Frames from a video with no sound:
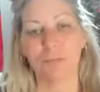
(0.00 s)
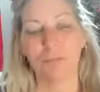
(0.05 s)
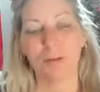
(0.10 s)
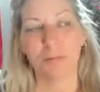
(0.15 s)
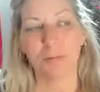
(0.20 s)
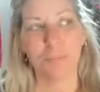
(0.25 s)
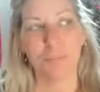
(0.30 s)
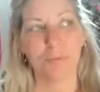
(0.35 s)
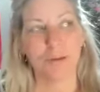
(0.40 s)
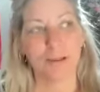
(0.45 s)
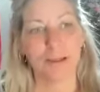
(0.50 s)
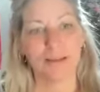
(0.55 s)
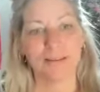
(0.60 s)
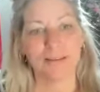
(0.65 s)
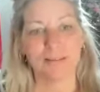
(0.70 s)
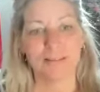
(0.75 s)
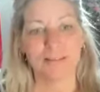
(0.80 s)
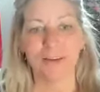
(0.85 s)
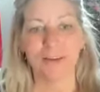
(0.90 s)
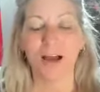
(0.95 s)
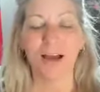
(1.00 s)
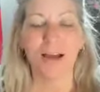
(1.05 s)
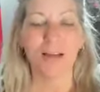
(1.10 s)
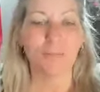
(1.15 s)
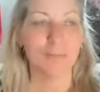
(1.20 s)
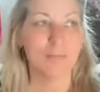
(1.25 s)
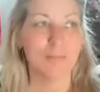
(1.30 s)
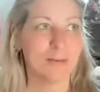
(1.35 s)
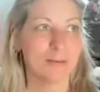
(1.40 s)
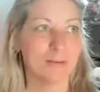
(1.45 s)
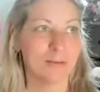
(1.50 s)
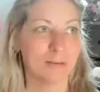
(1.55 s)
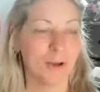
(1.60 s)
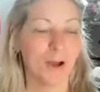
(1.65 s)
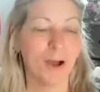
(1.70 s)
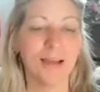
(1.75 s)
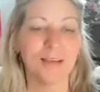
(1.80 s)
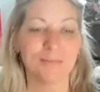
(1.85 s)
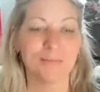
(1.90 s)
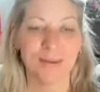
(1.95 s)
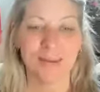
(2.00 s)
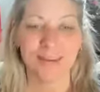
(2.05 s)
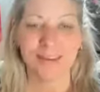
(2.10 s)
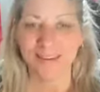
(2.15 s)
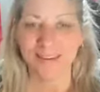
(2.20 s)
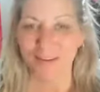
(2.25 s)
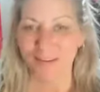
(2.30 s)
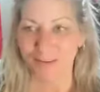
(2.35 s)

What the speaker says: a place? Guide me,